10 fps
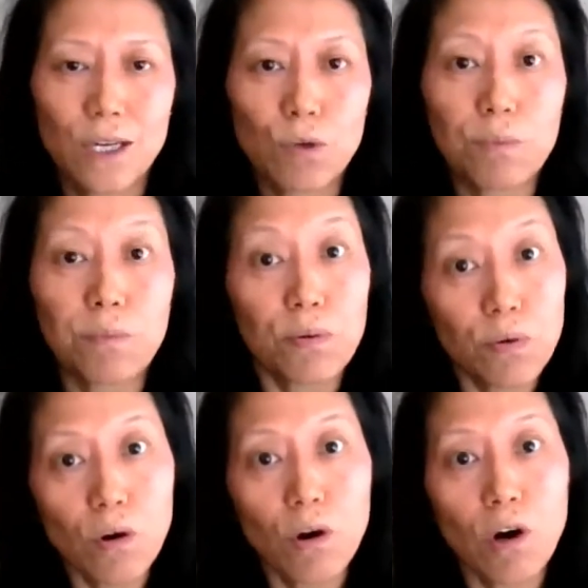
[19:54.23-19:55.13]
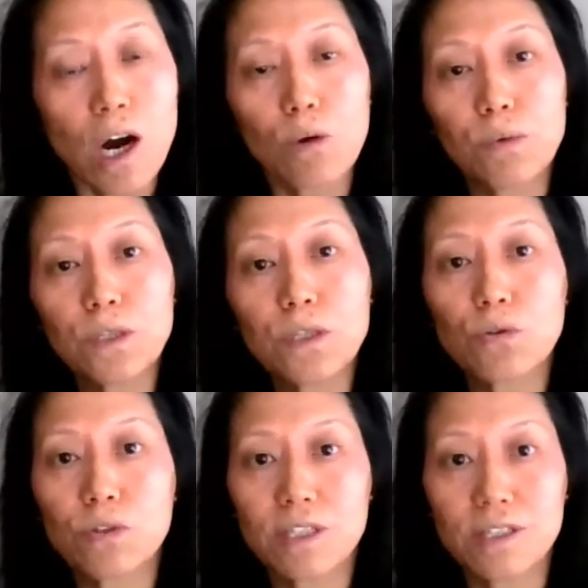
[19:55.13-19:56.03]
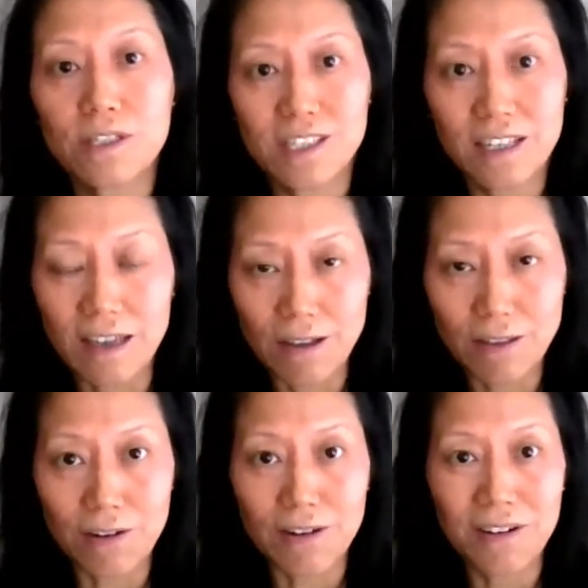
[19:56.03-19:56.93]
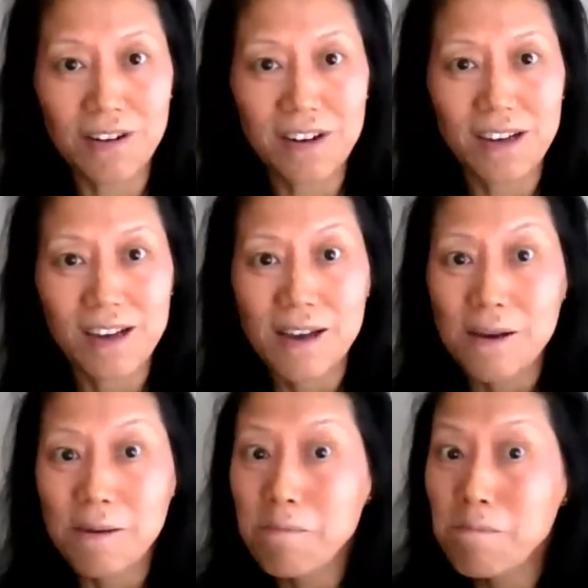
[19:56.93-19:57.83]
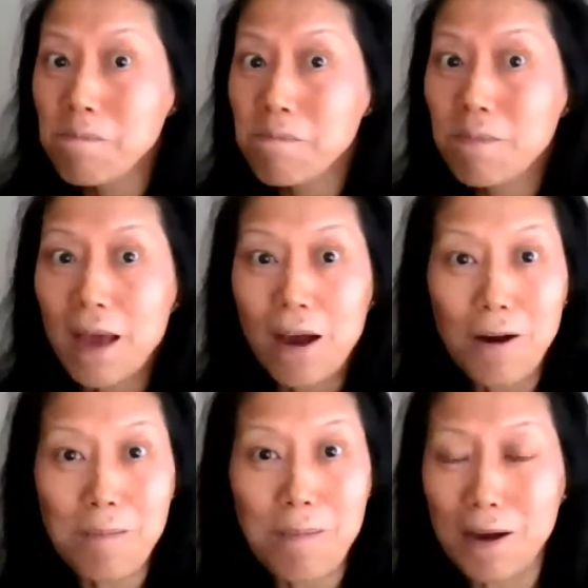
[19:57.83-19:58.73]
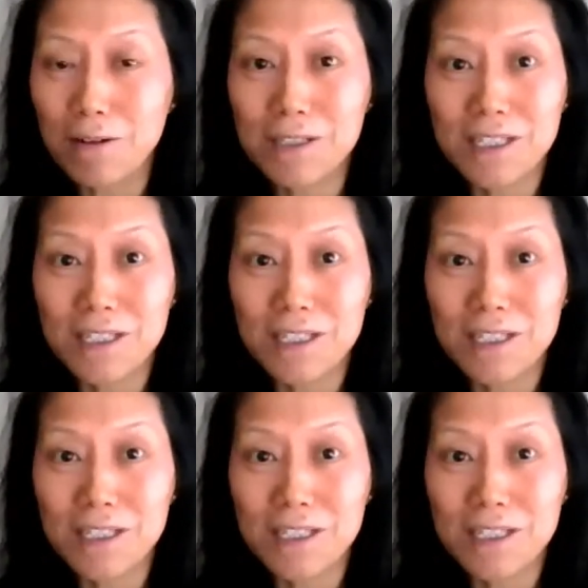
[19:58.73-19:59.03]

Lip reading: We pool our resources together. How about